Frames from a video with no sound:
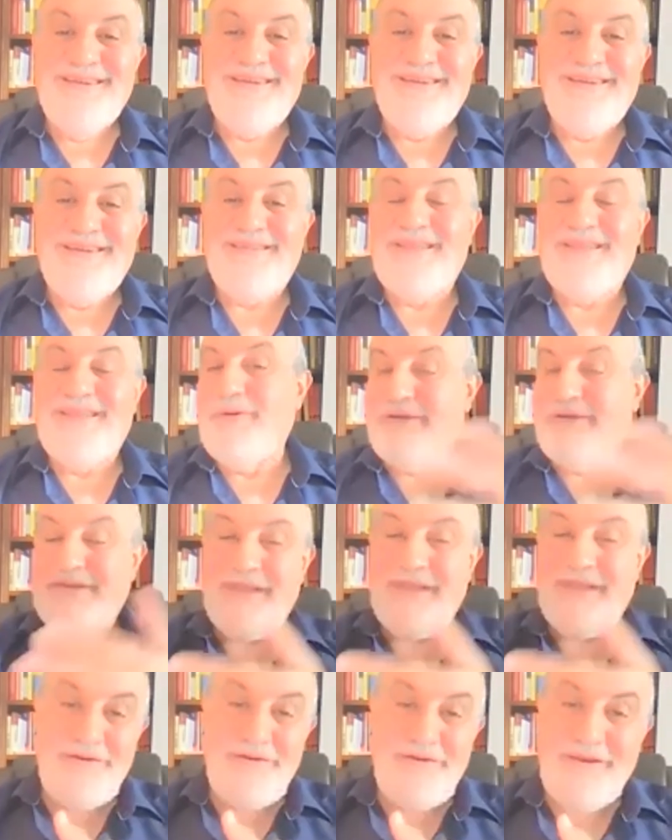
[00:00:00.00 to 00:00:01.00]
uh, tail risk
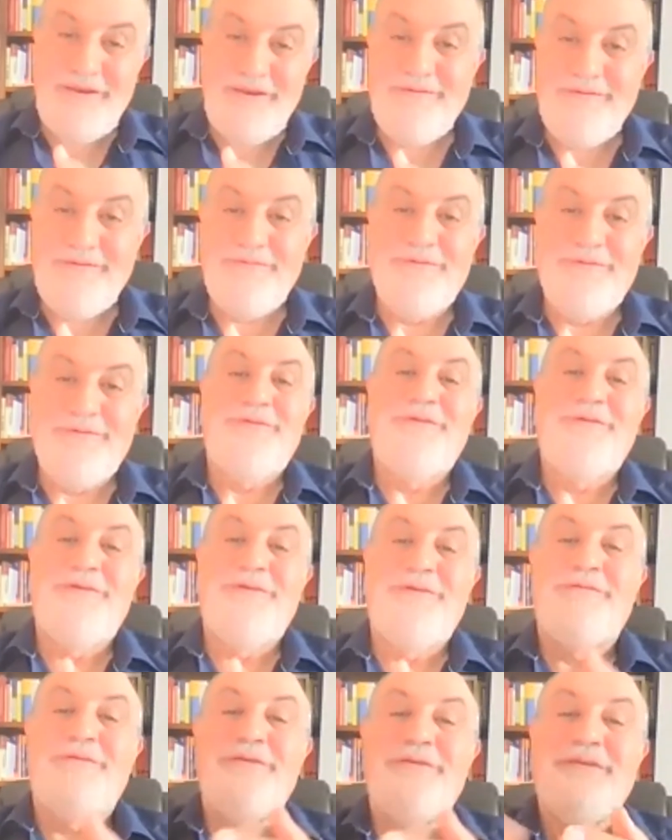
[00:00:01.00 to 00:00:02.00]
hedging for
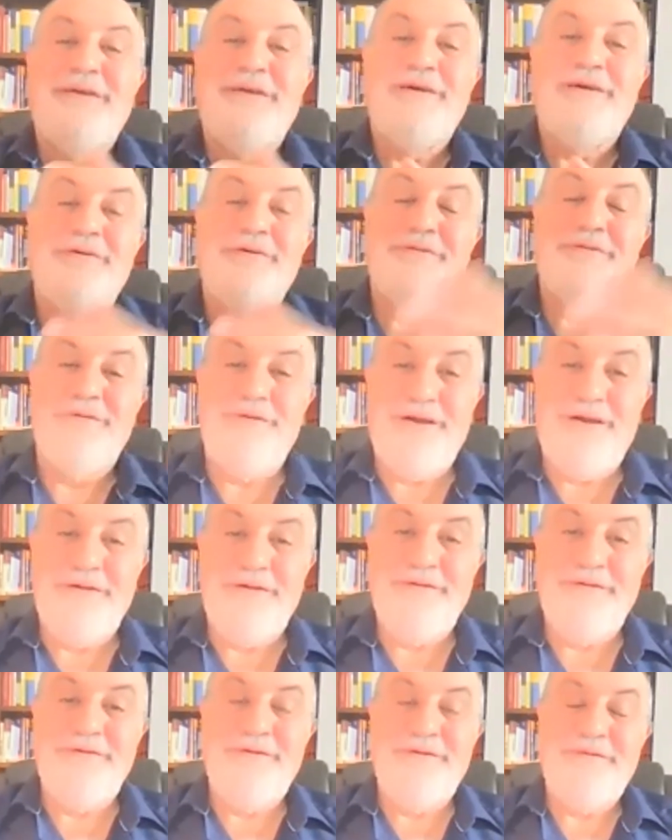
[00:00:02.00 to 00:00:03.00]
universa or
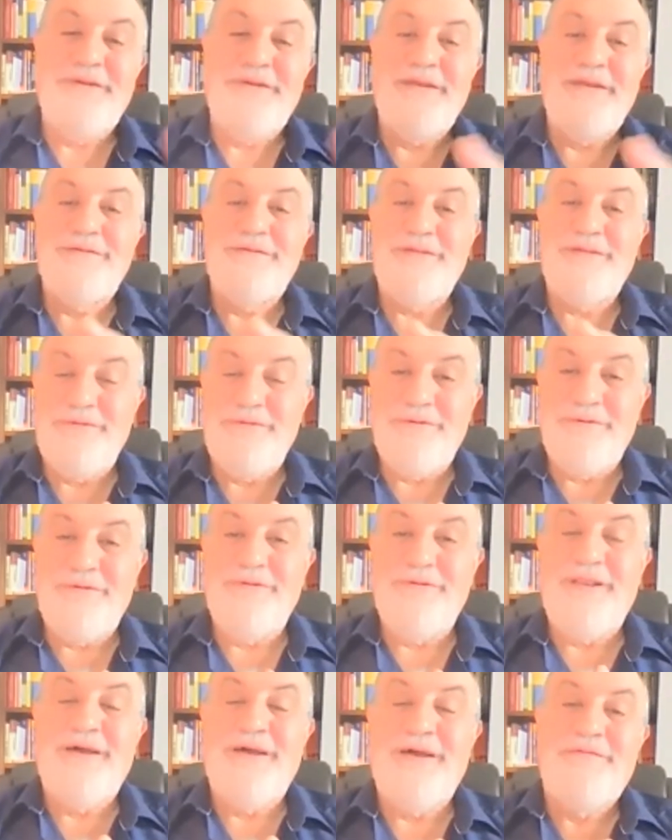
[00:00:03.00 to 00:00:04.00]
other things in your
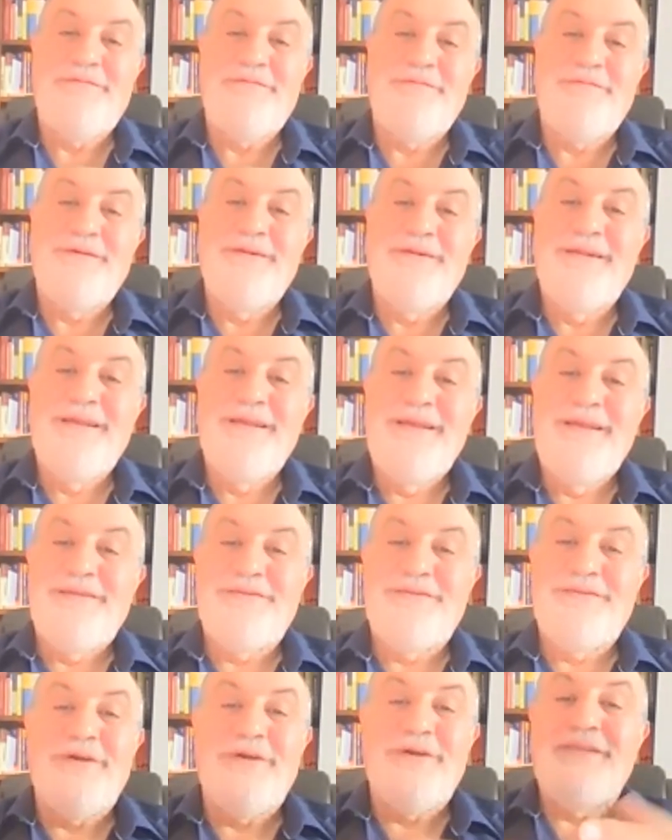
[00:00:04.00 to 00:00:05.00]
own life
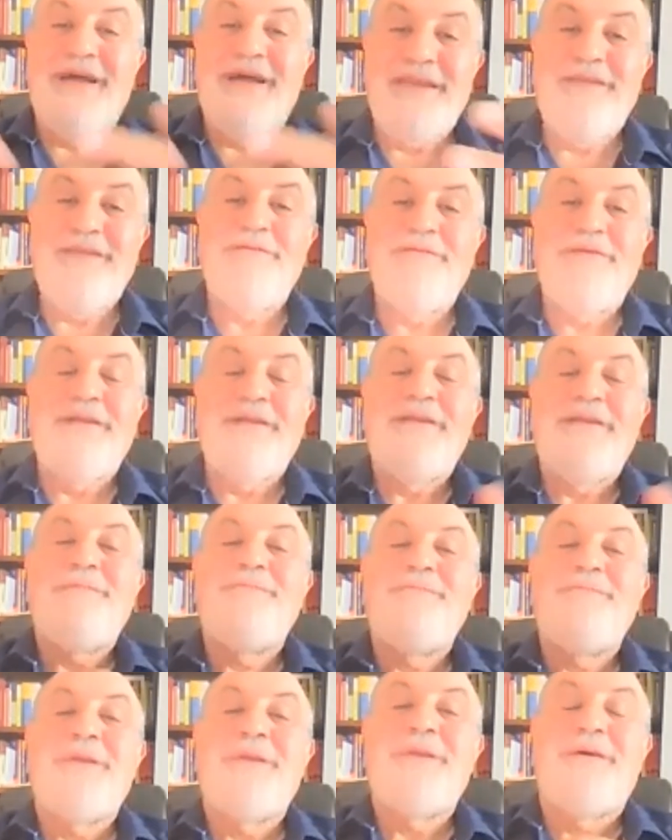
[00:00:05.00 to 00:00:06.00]
so naively
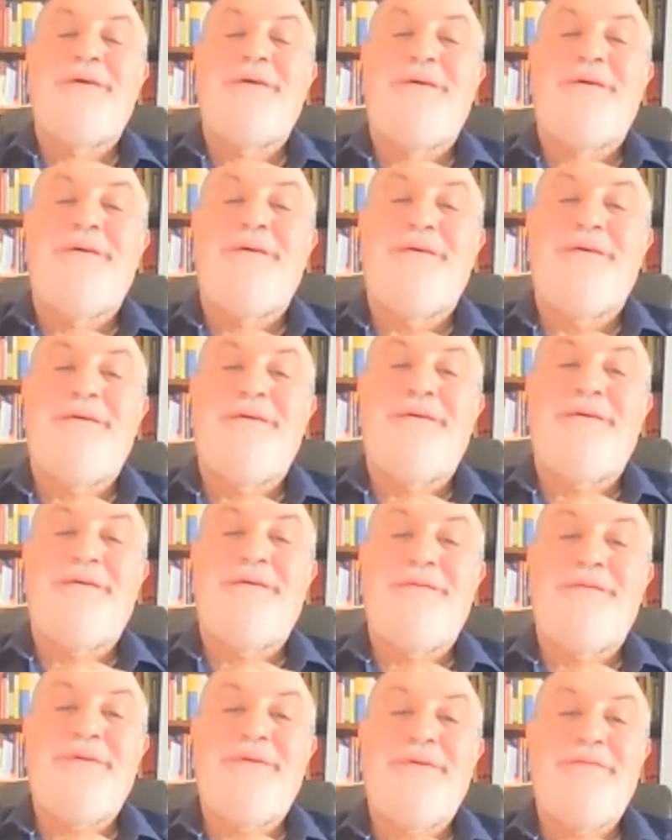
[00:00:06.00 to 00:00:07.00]
uh,
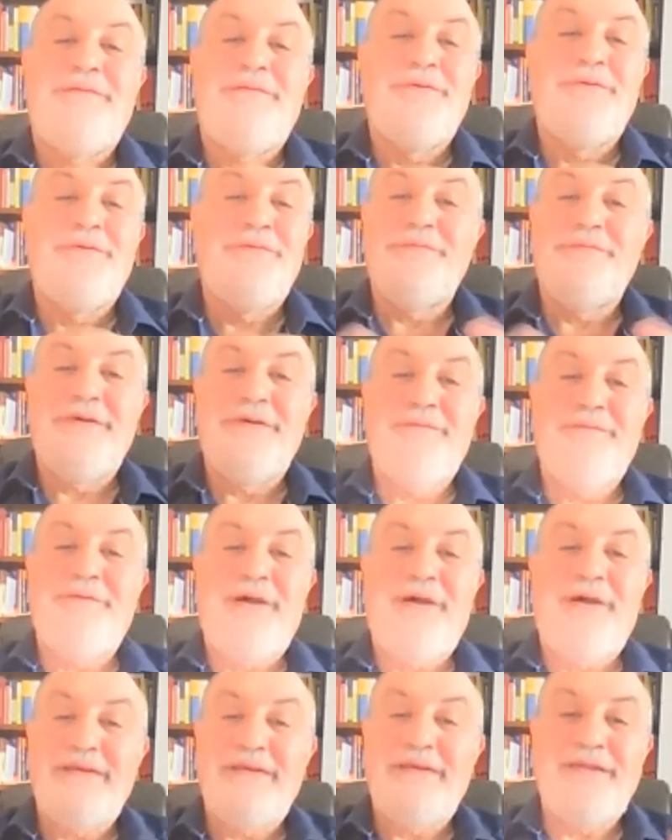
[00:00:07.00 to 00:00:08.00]
uh if you if
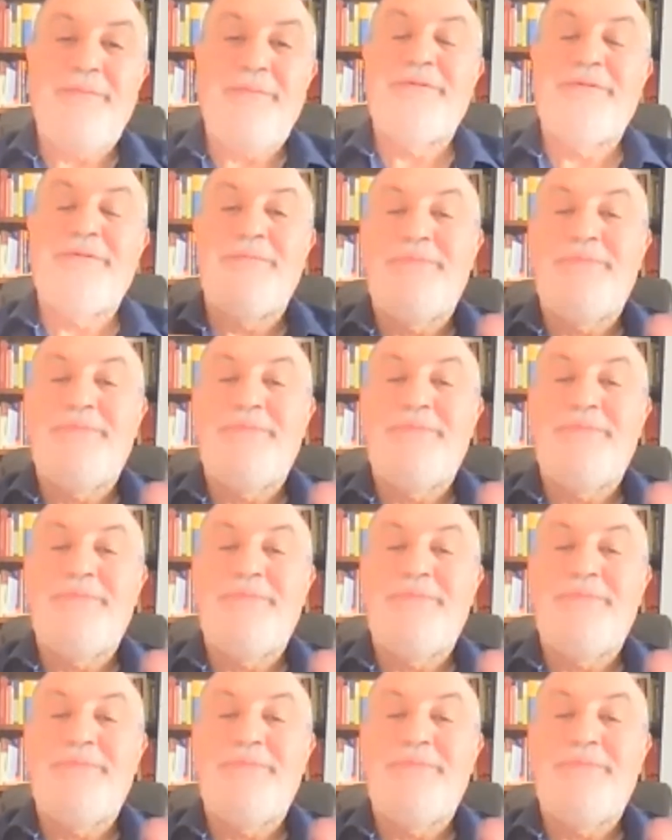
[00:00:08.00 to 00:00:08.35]
i accept a